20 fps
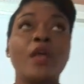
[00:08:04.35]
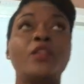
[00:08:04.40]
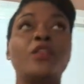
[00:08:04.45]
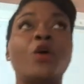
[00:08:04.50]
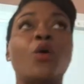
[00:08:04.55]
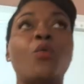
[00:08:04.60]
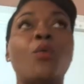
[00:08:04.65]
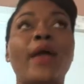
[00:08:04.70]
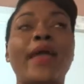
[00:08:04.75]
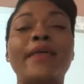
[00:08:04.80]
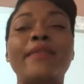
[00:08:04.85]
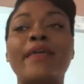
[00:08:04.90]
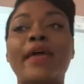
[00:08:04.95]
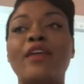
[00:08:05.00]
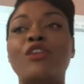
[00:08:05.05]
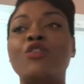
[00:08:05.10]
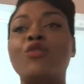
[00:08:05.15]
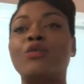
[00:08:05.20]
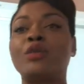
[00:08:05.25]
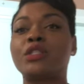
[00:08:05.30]
The way
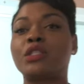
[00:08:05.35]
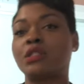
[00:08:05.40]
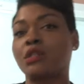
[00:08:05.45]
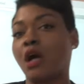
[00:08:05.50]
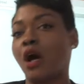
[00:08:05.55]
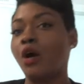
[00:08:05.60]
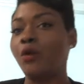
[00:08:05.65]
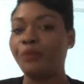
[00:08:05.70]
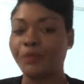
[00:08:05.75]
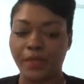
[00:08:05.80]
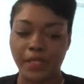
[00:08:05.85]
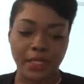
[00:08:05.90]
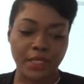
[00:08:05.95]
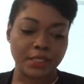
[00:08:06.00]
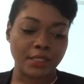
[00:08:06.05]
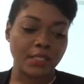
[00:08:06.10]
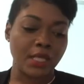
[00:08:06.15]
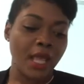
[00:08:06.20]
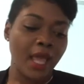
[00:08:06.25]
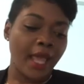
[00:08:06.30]
that you will sculpt
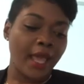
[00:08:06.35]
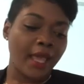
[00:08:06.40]
this